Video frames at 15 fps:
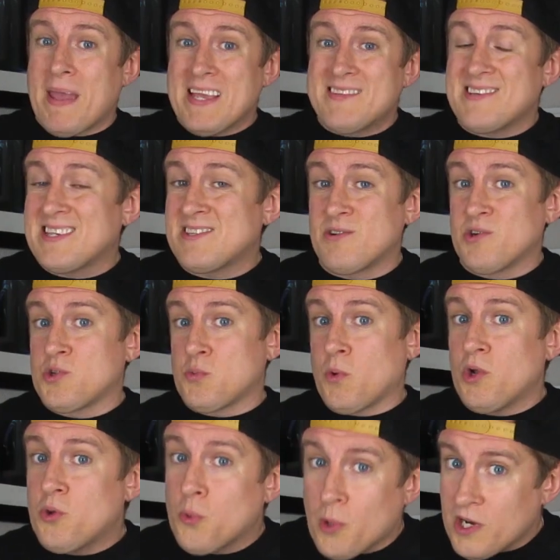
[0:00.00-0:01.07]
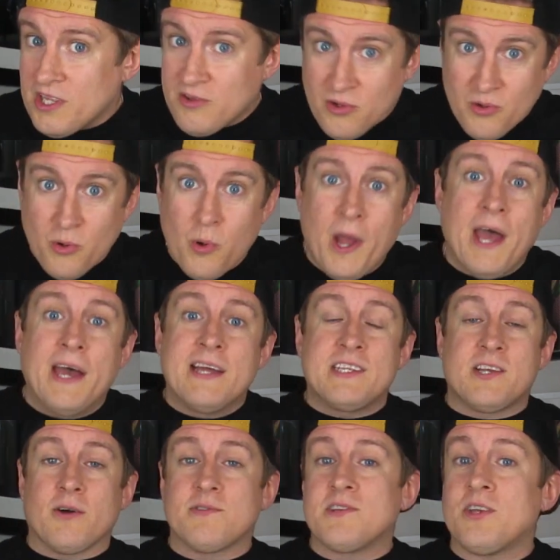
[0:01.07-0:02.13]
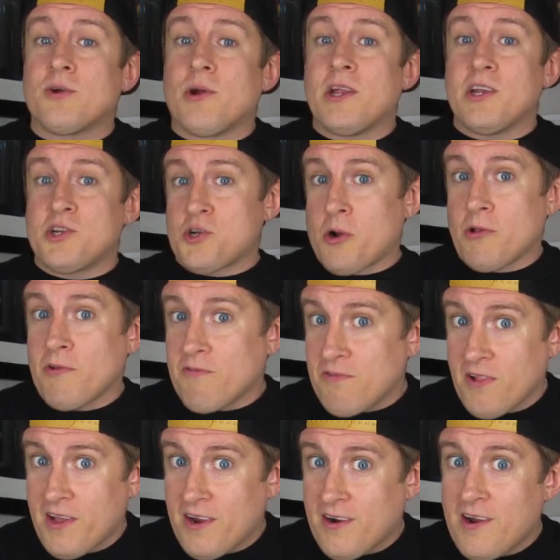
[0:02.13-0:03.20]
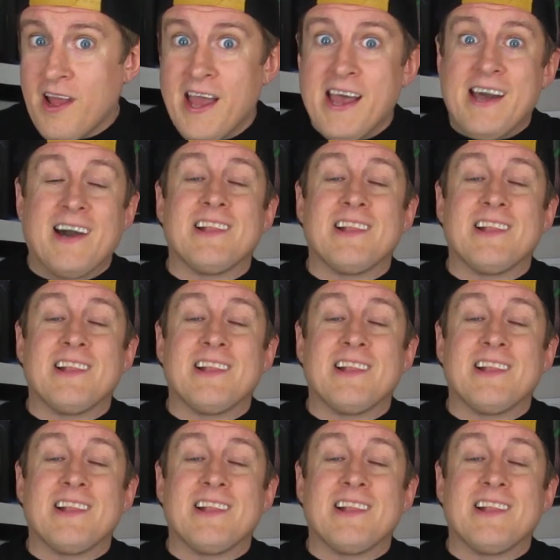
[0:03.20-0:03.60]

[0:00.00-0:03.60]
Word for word: Basic Series 122, Chelsea Green and Charlotte Flair,